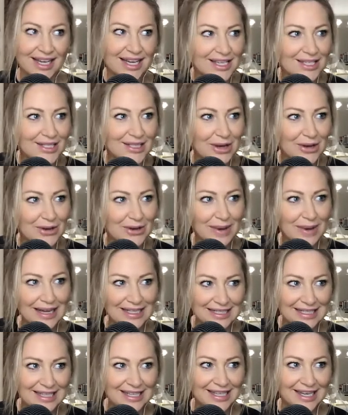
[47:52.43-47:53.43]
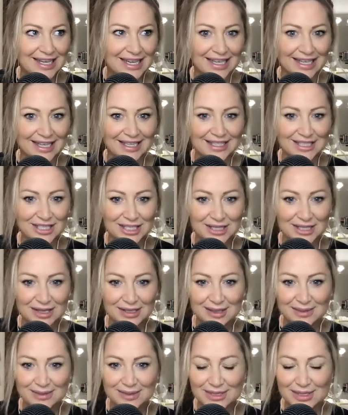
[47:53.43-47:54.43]
So basically, she signed
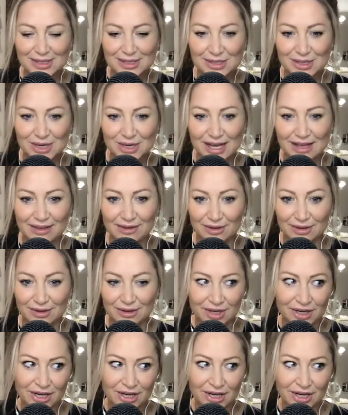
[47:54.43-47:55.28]
up to do the triathlon.